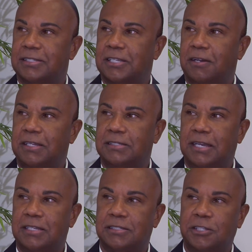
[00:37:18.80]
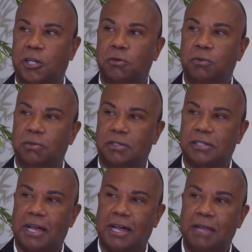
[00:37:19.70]
So he says, you know,
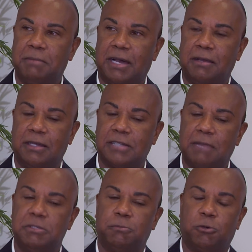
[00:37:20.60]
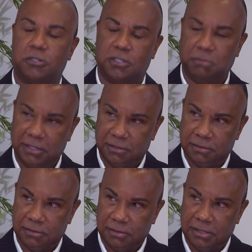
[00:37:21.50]
time is important to me.
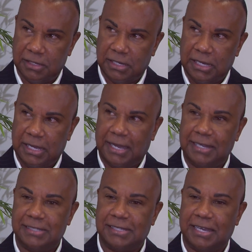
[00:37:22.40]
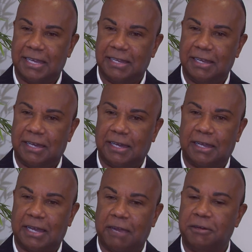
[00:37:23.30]
And he said,
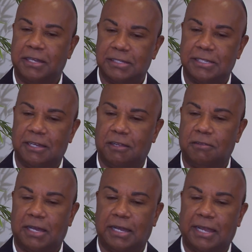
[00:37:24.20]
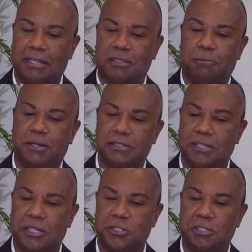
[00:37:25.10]
I already can tell, I like the
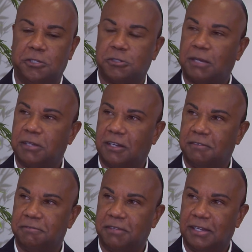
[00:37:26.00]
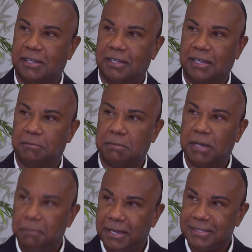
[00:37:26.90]
presentation that you dropped off in my
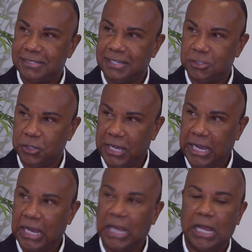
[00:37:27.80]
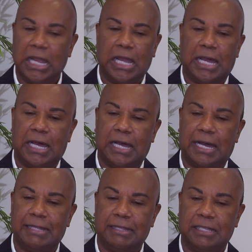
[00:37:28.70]
mailbox yesterday.
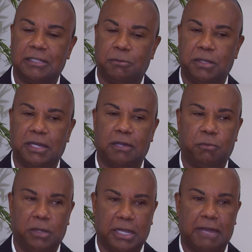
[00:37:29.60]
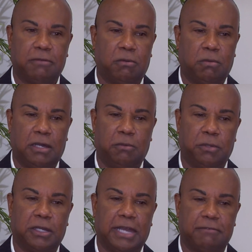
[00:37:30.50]
I think that we're
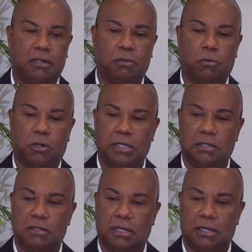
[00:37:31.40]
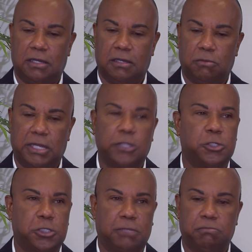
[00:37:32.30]
going to have a good working
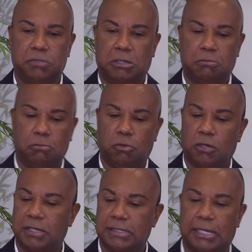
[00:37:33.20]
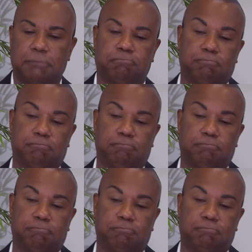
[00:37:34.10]
relationship. So where do I sign?